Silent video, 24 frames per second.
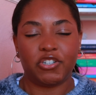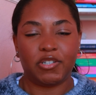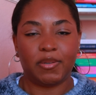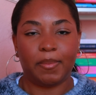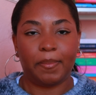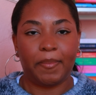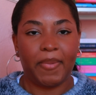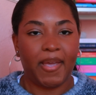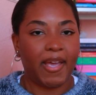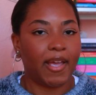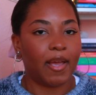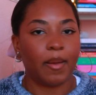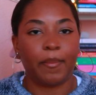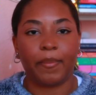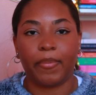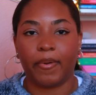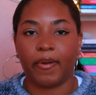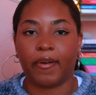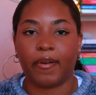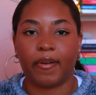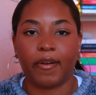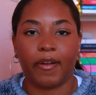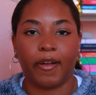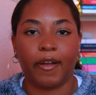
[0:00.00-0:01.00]
just pick a
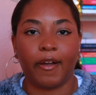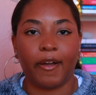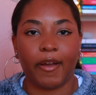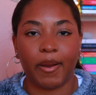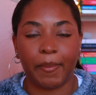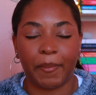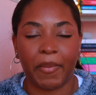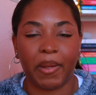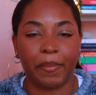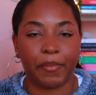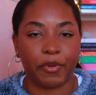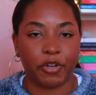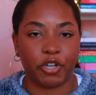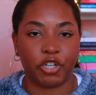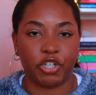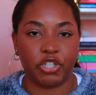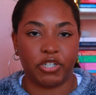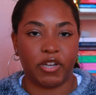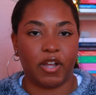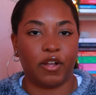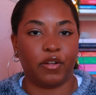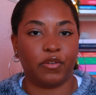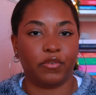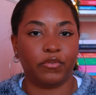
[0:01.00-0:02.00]
book on my
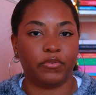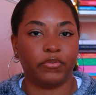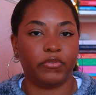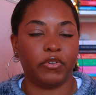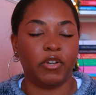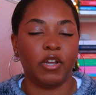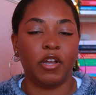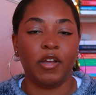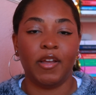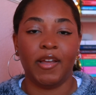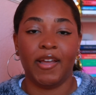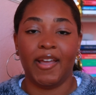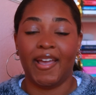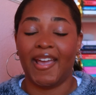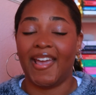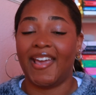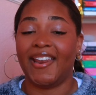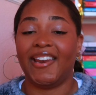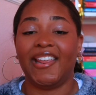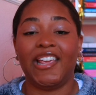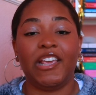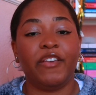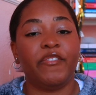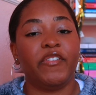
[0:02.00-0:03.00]
bookshelf.
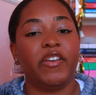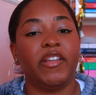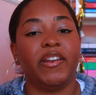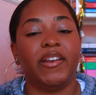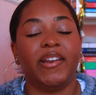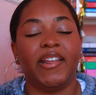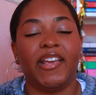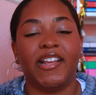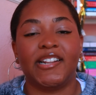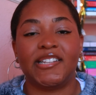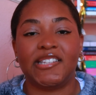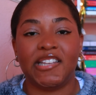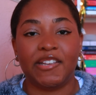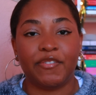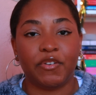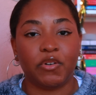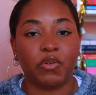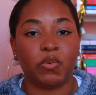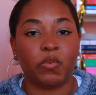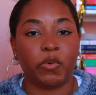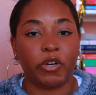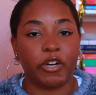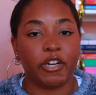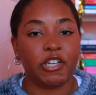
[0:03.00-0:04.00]
And even it's
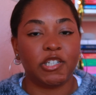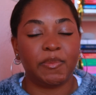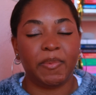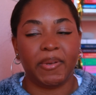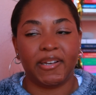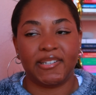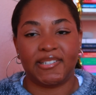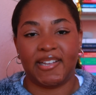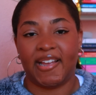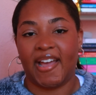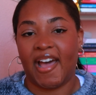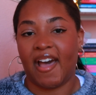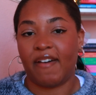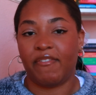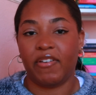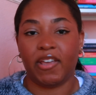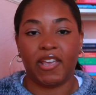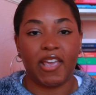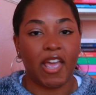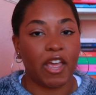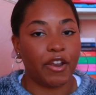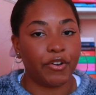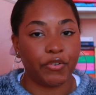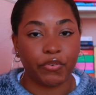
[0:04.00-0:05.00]
even worse because I have a
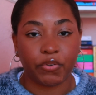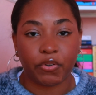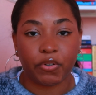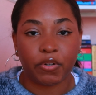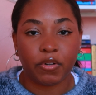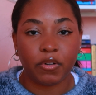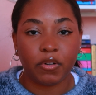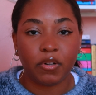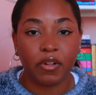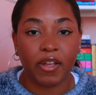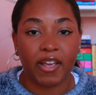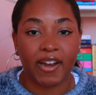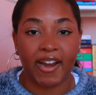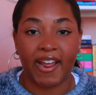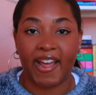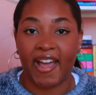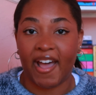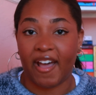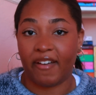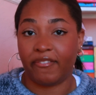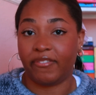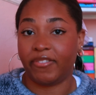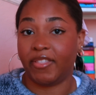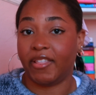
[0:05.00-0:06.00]
Kindle and I
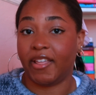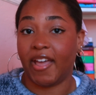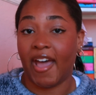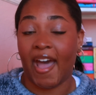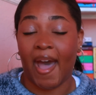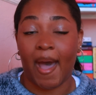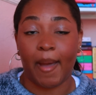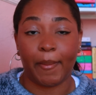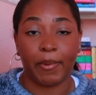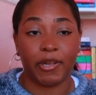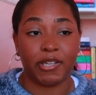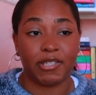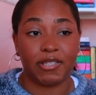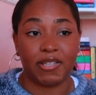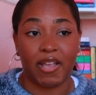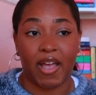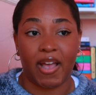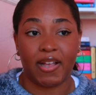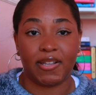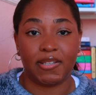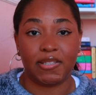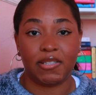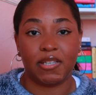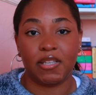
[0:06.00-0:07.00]
have the
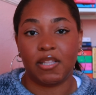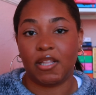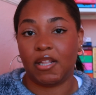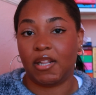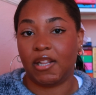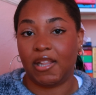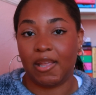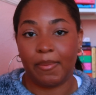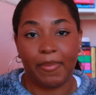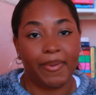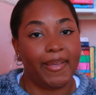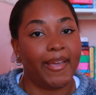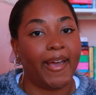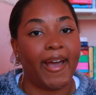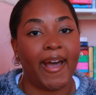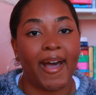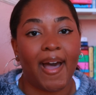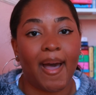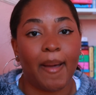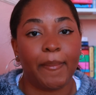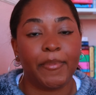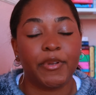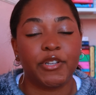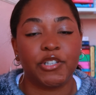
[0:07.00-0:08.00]
access to the Libby
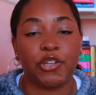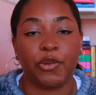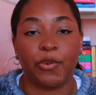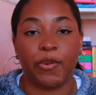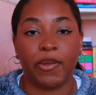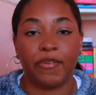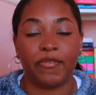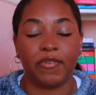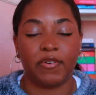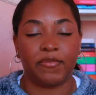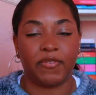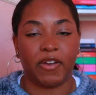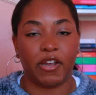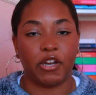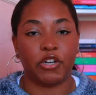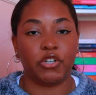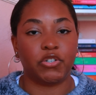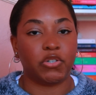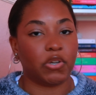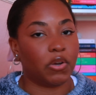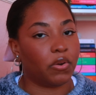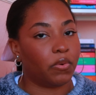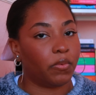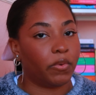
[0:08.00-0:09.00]
app. So even if I
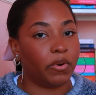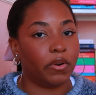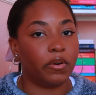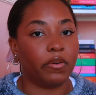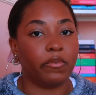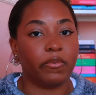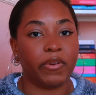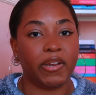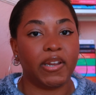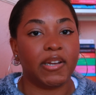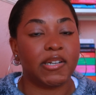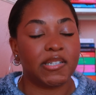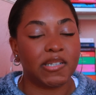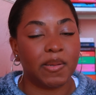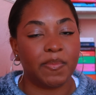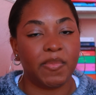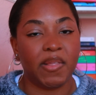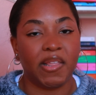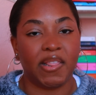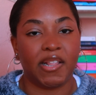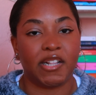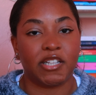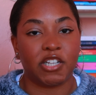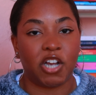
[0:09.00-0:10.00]
don't want to read
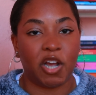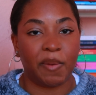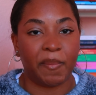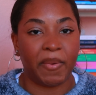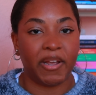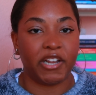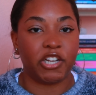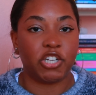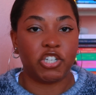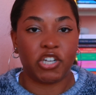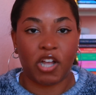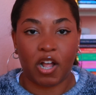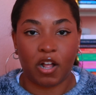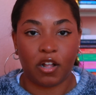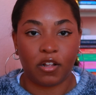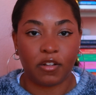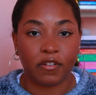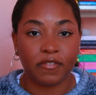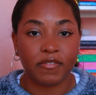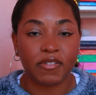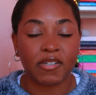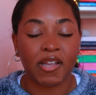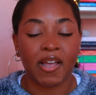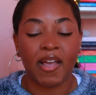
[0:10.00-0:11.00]
something that's on my
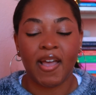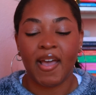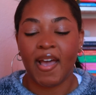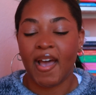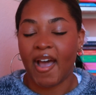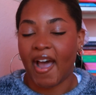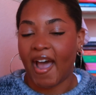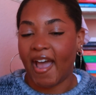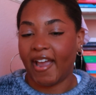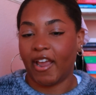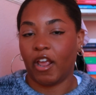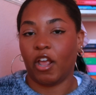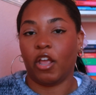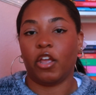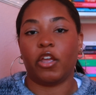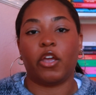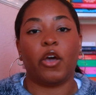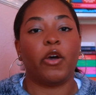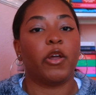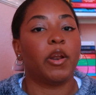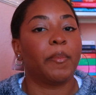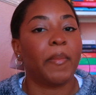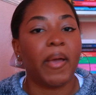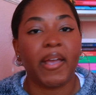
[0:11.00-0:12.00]
shelves, I can
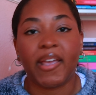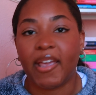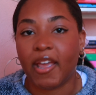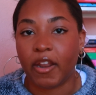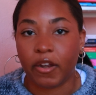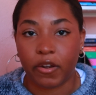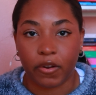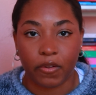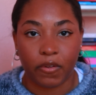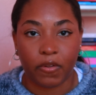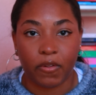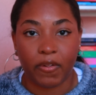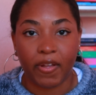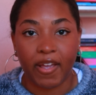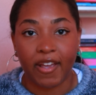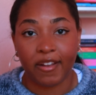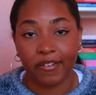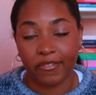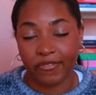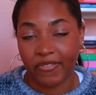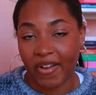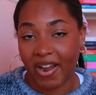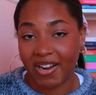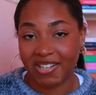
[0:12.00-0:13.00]
go to my Kindle
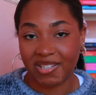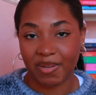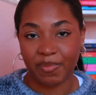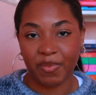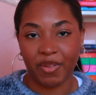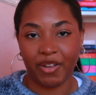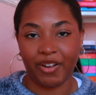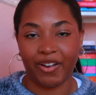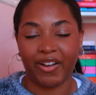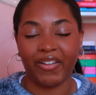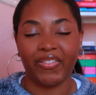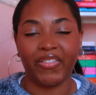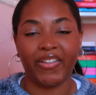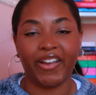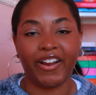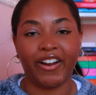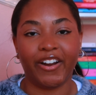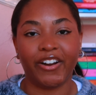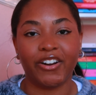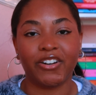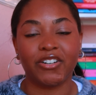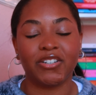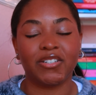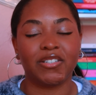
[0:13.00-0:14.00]
and find something on
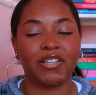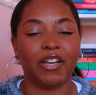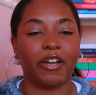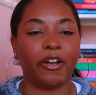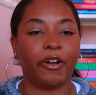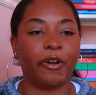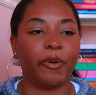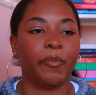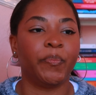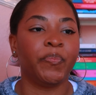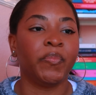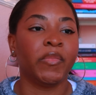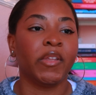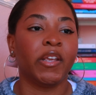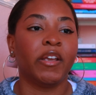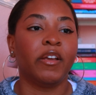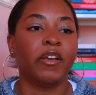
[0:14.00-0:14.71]
there. So